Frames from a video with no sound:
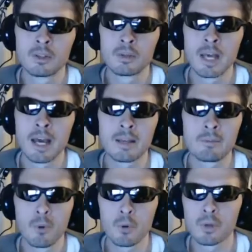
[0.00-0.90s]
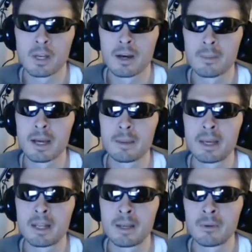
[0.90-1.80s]
that and Mortal Kombat,
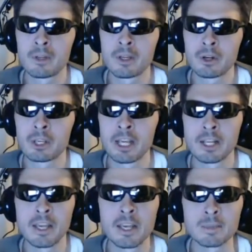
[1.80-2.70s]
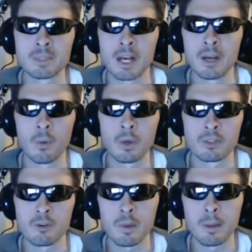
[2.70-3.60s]
man, they were the arcade games I always
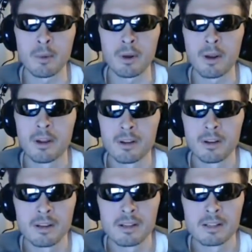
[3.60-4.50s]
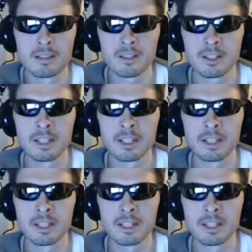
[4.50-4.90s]
remember. Like,